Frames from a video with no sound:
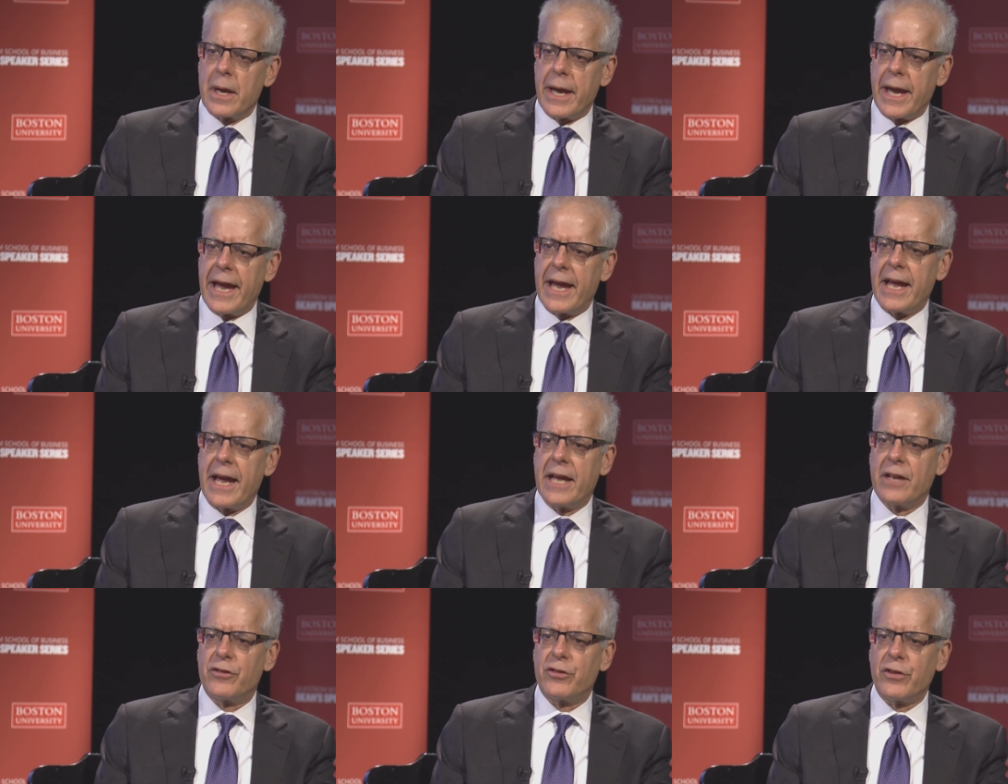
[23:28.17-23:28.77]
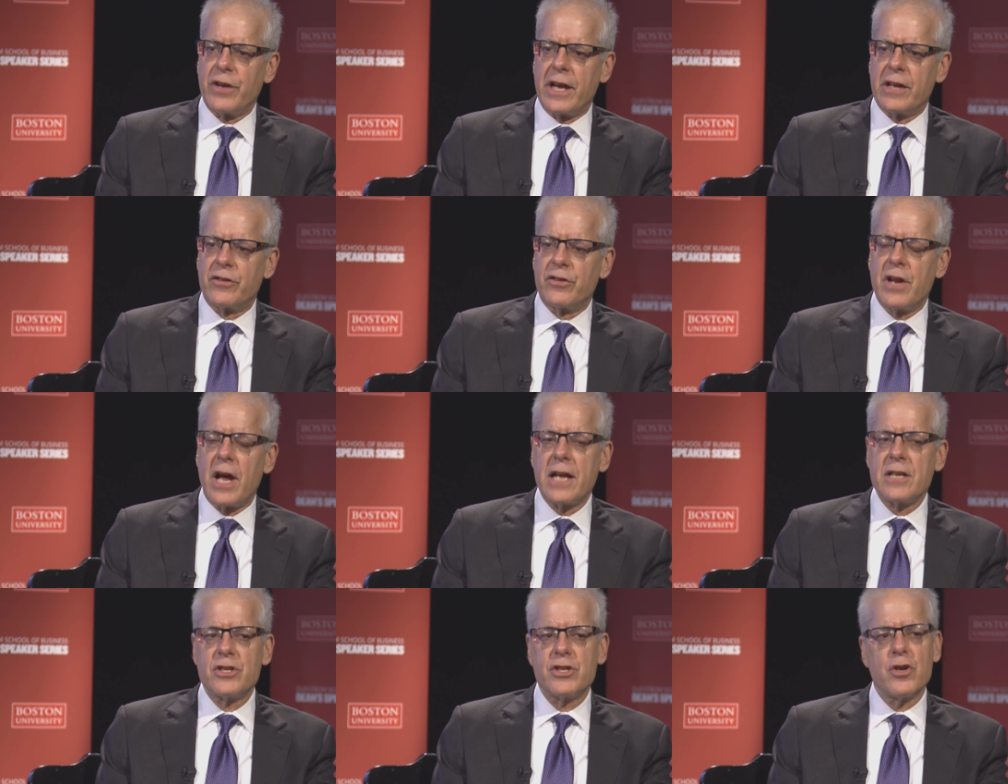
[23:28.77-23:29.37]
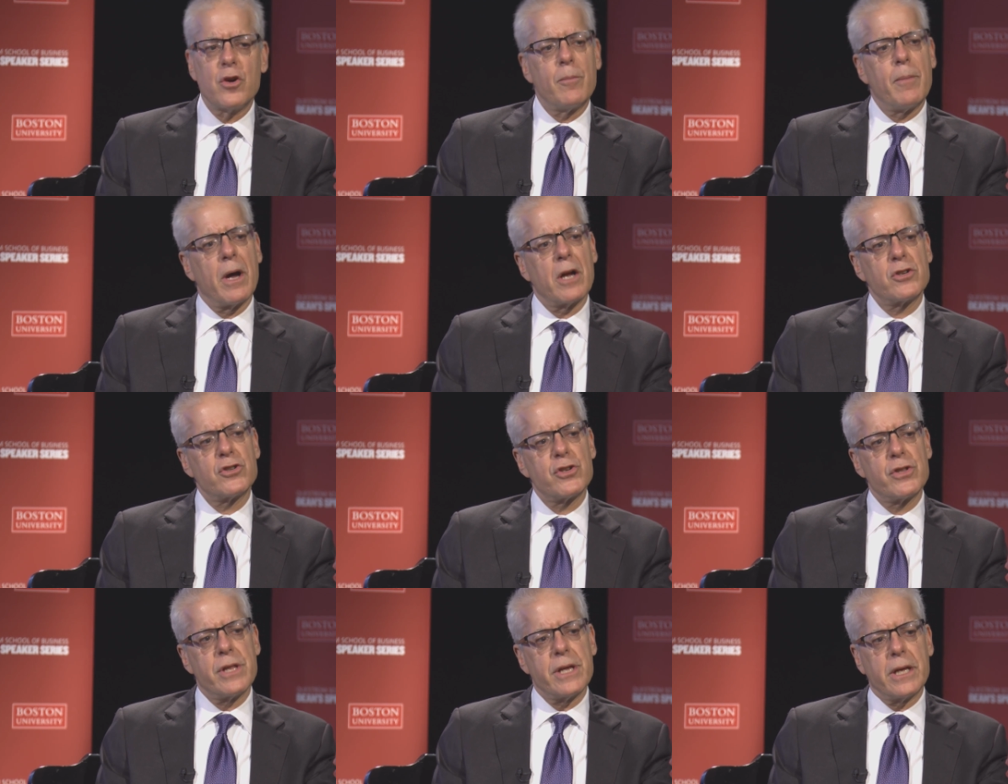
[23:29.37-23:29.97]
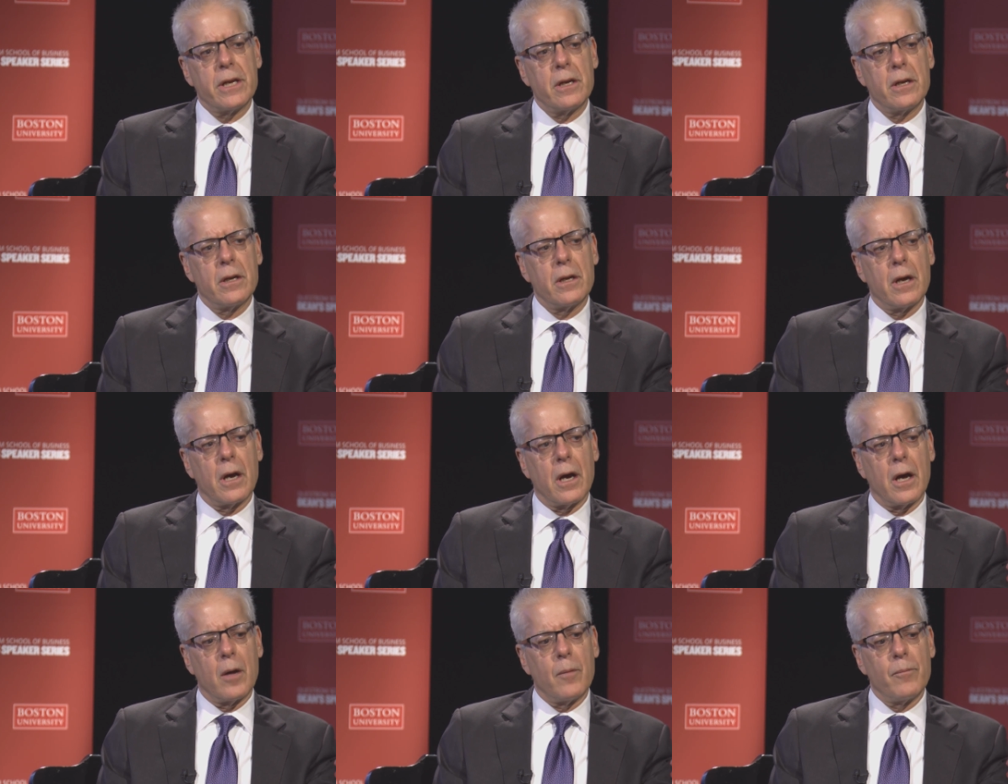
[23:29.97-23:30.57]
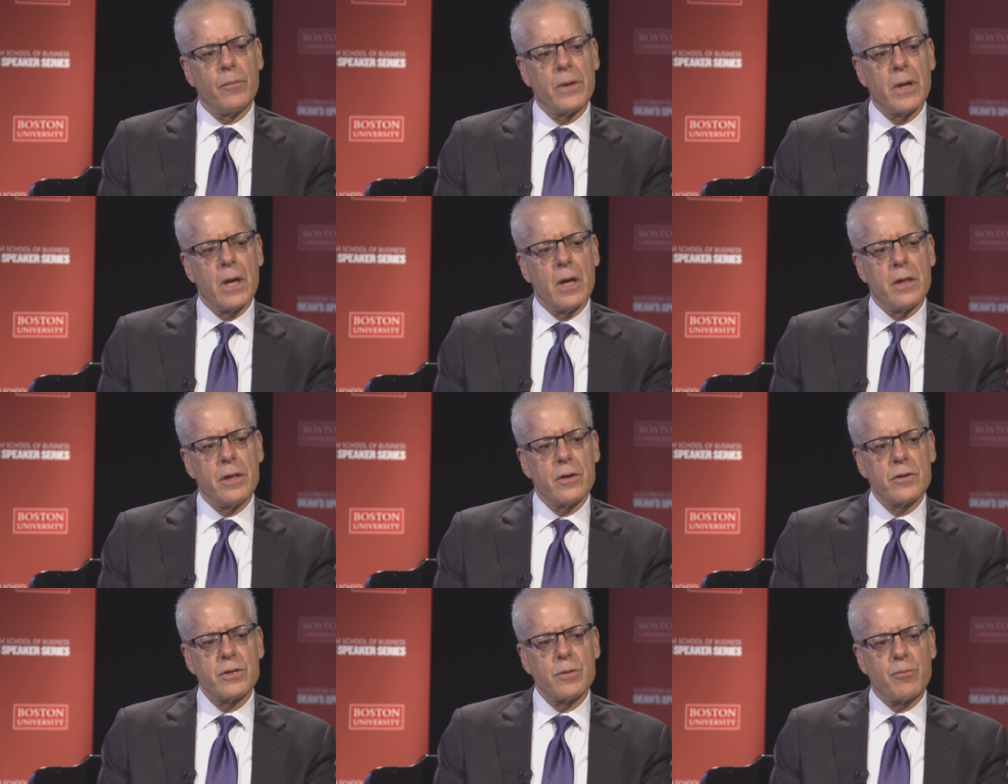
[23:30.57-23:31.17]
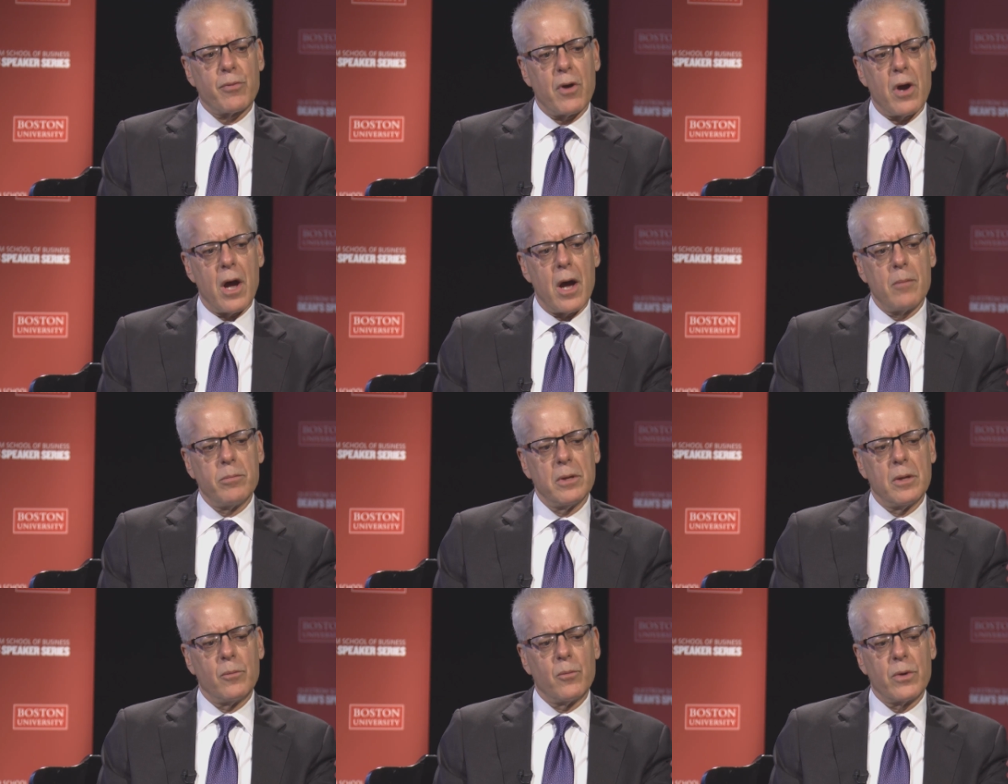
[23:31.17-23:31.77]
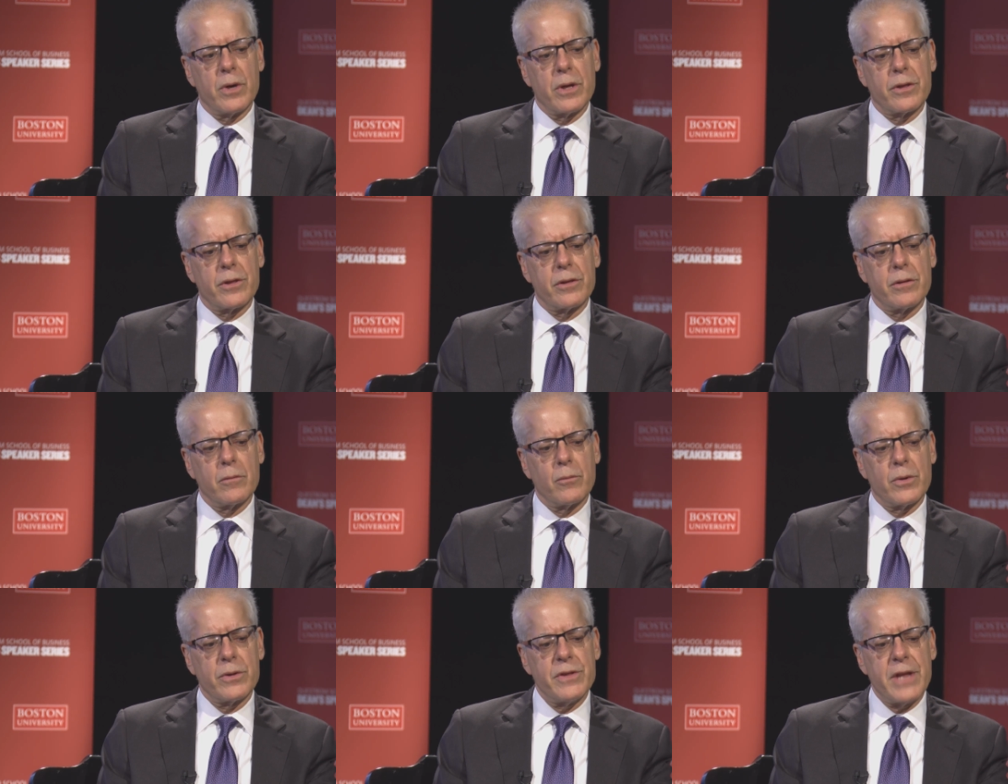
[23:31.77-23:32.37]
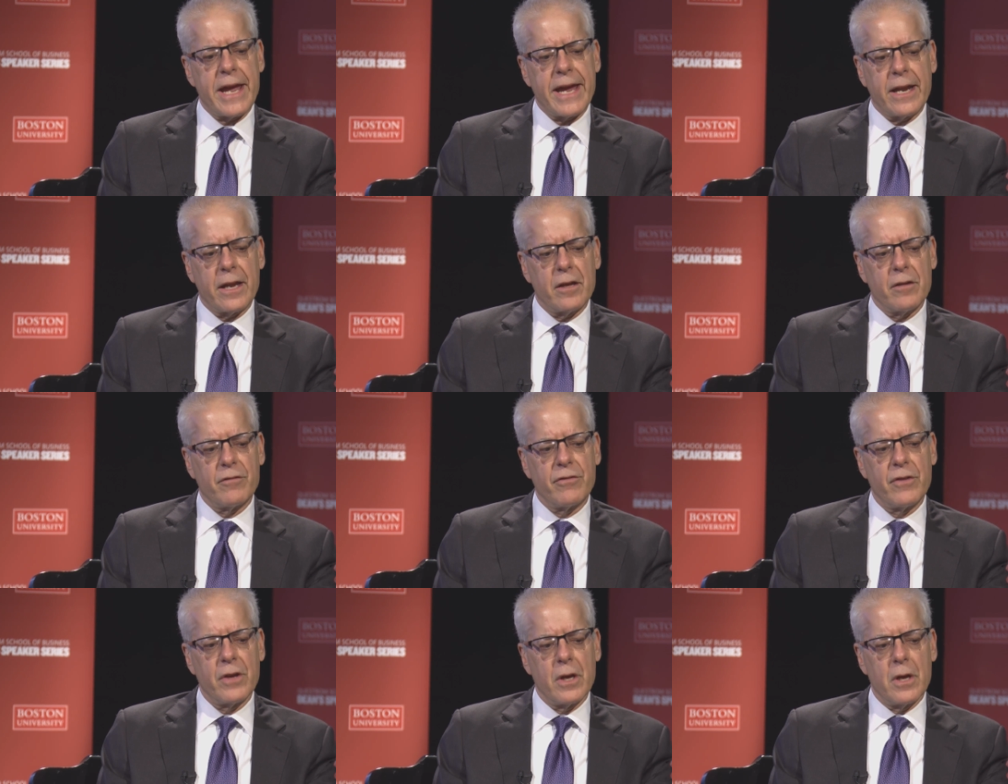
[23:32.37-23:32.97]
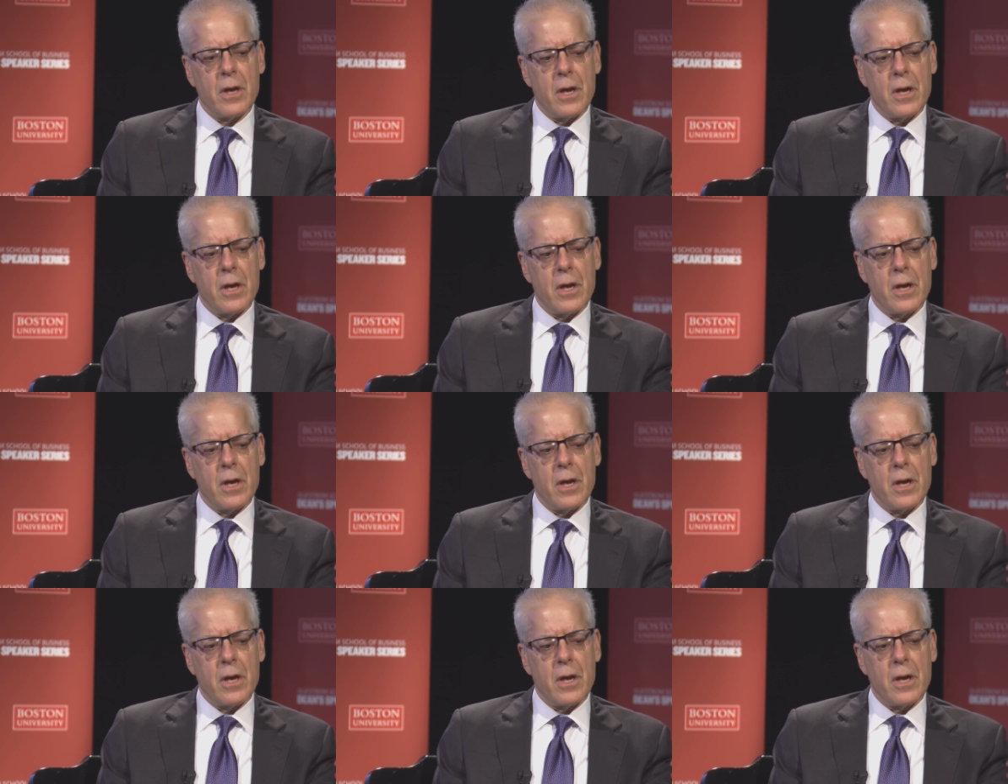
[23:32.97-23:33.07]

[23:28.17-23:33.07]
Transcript: it, it's, it's not so much that um, there's a problem with, with native,